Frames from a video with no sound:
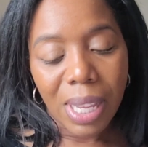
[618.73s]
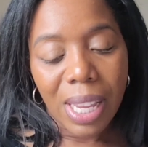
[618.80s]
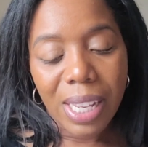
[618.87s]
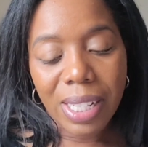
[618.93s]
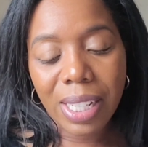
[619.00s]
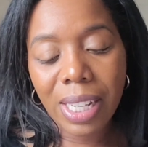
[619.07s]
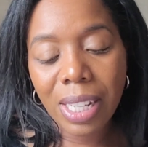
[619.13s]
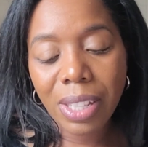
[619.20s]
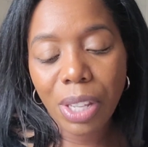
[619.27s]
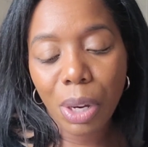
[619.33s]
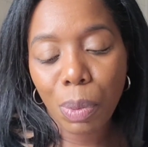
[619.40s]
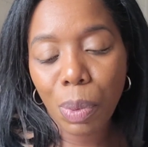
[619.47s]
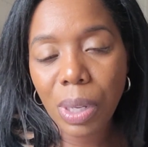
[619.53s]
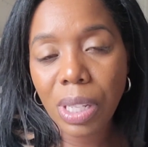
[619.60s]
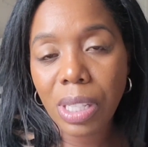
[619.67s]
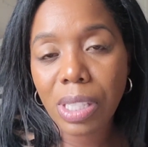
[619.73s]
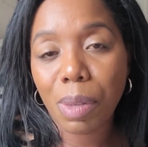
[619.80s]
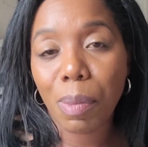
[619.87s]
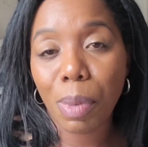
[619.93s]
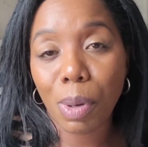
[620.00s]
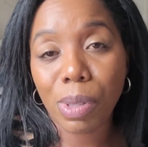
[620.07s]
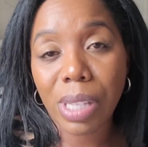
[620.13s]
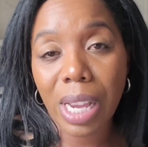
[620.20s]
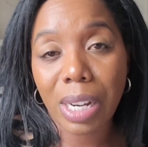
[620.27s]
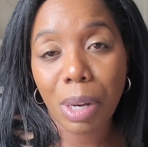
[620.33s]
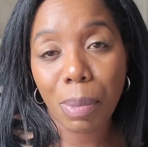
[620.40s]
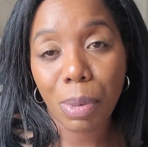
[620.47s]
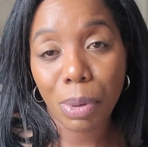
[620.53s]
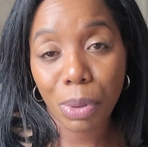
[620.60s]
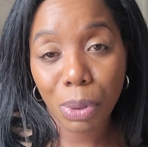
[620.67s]
Then there was bow tie
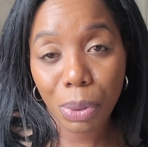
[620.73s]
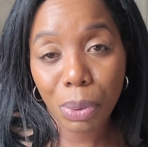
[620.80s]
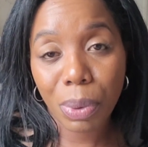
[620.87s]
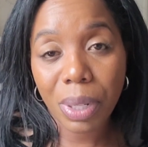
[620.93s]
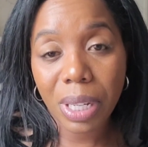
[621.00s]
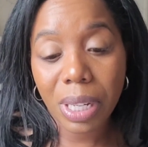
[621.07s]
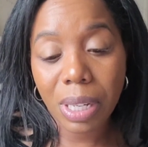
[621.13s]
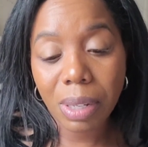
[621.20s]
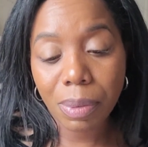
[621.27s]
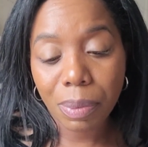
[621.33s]
number 3,